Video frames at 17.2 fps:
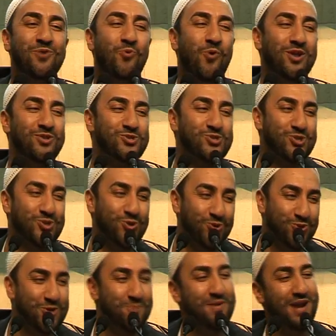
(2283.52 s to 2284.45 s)
wants
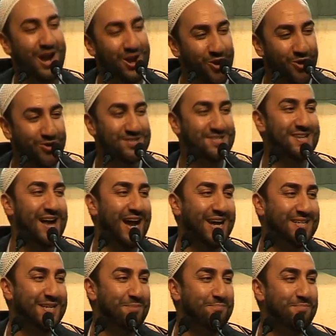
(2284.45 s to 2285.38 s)
you to be
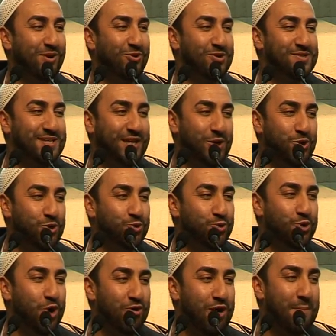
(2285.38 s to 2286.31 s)
alongside him because he
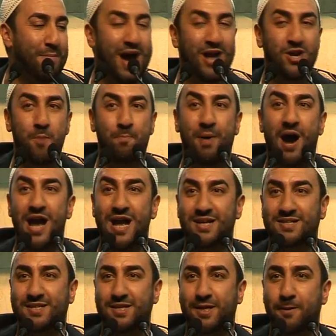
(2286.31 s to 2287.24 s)
knew you're a man of
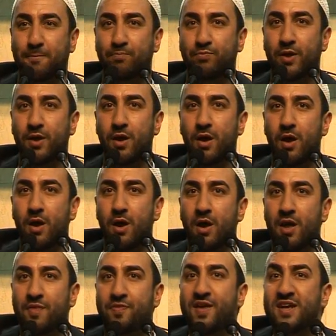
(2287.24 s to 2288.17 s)
piety.
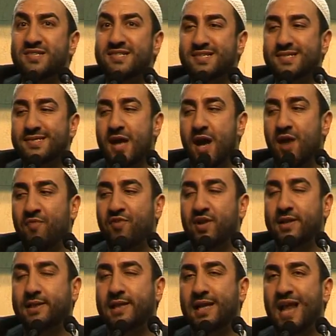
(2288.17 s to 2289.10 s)
This
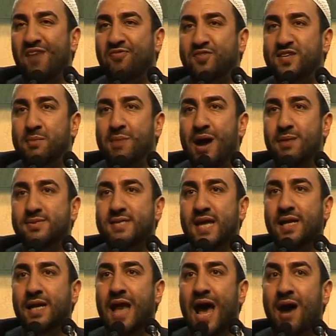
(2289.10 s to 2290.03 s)
servant left Imam
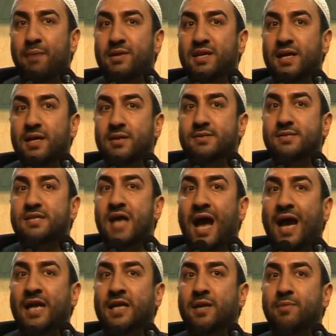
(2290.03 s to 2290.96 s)
Zainul Abideen.
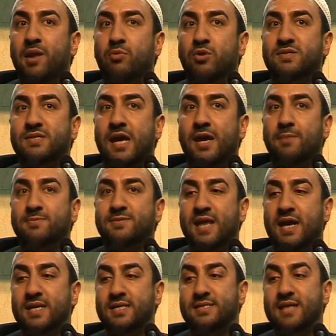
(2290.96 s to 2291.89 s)
Sayyid ibn Musayyib
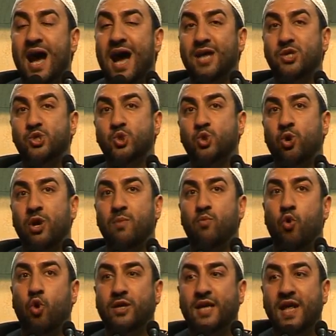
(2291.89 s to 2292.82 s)
says, I saw
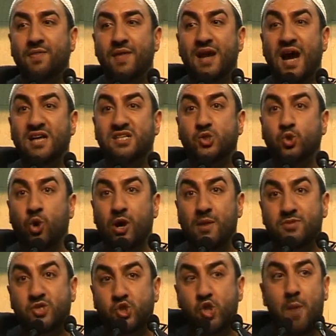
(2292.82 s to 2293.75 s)
him walking and I saw
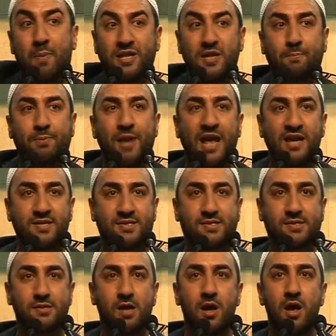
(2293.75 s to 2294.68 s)
him stop at a
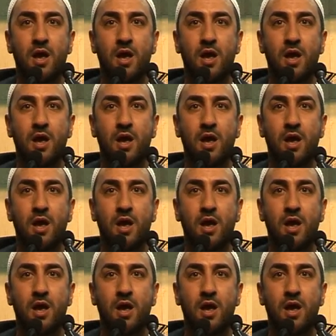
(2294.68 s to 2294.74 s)
place.